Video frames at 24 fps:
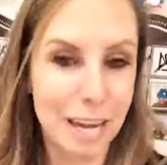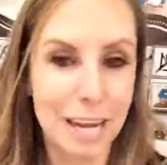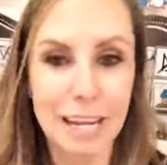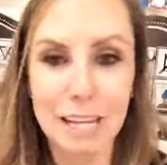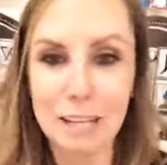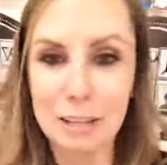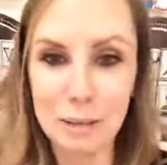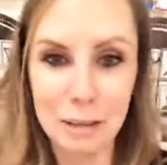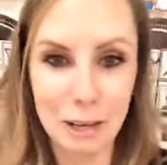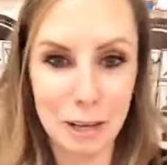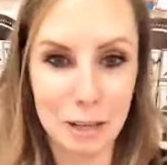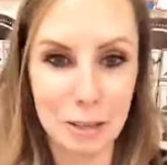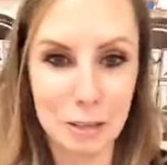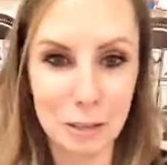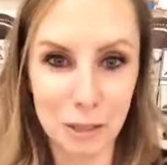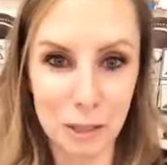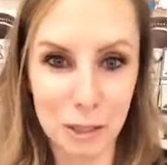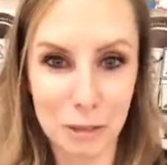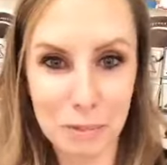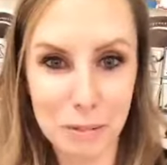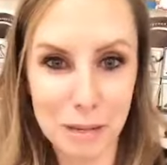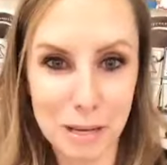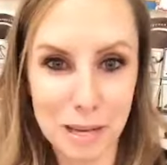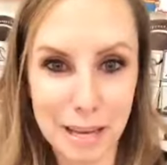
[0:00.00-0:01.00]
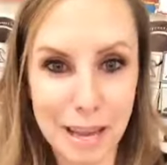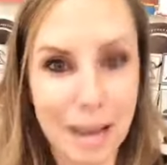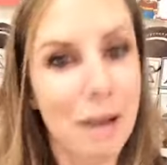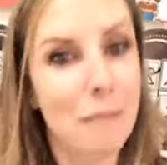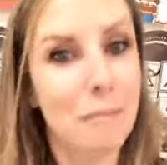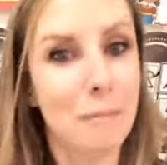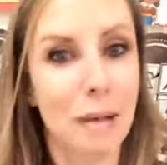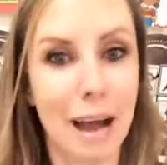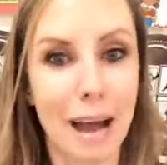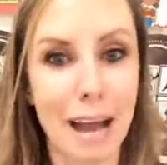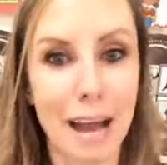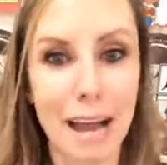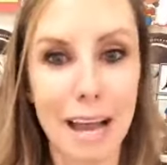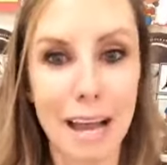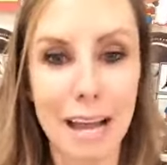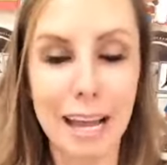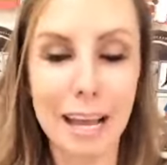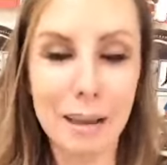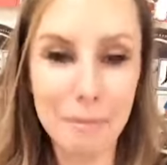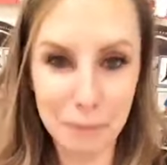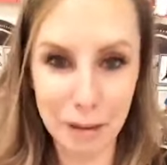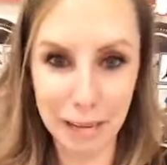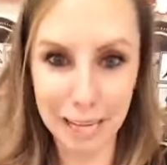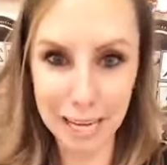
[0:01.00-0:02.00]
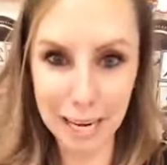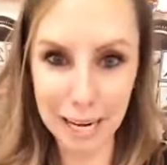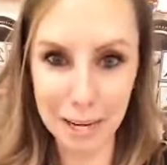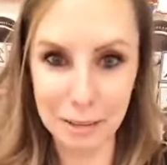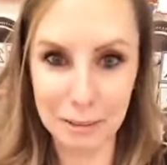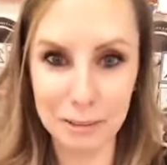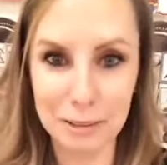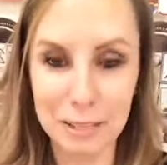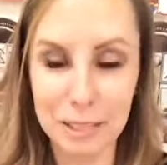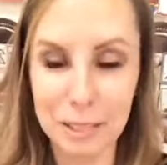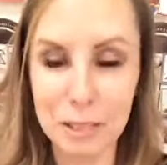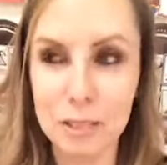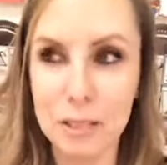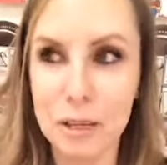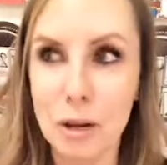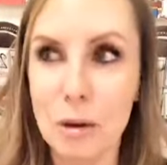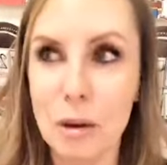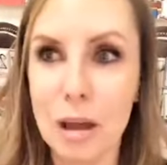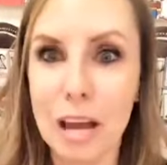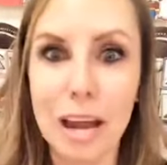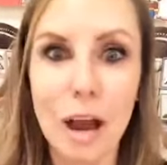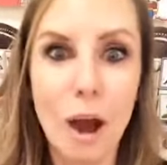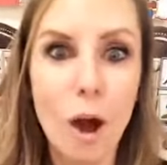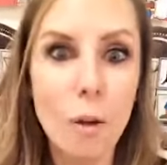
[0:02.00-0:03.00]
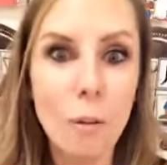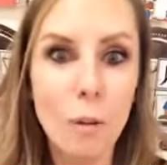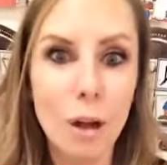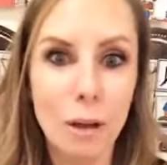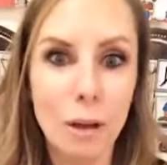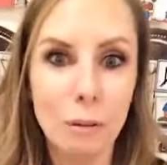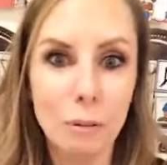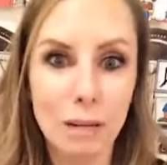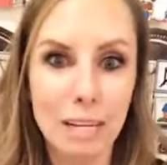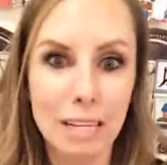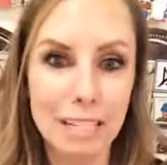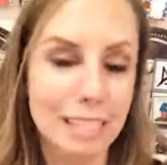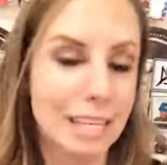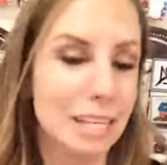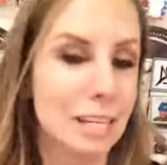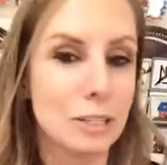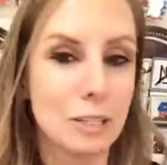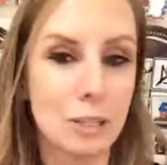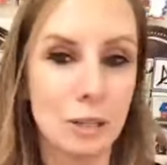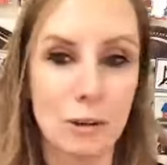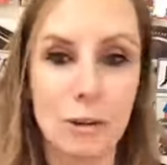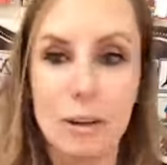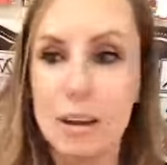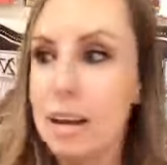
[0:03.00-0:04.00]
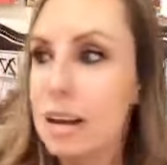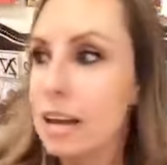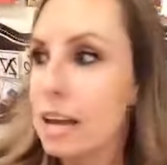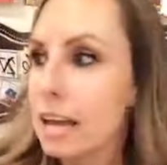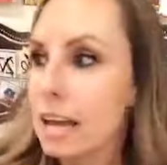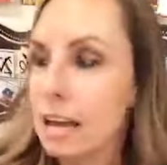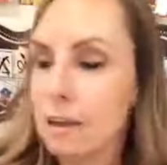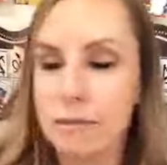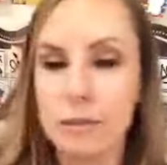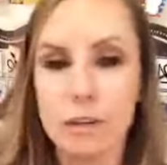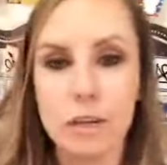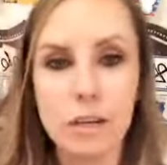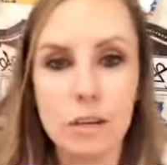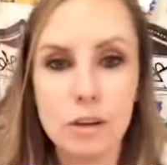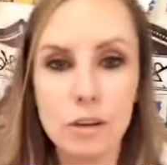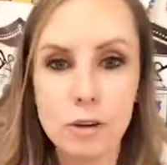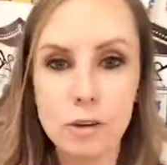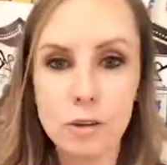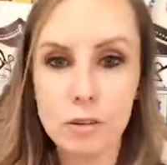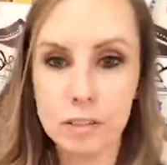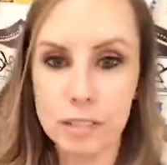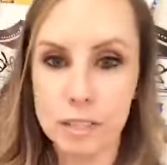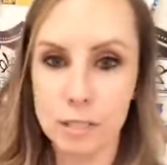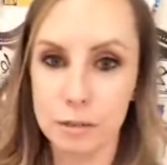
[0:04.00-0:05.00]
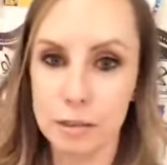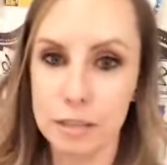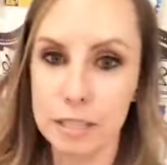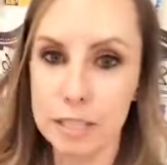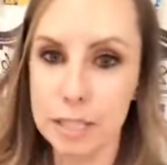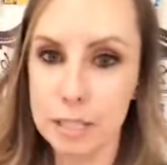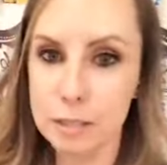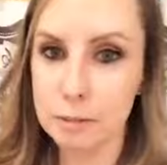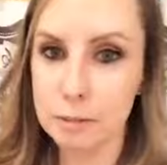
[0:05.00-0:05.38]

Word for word: day and you guys are gonna be my, my kiddos. So, and oh, I wanna say too, if you, so this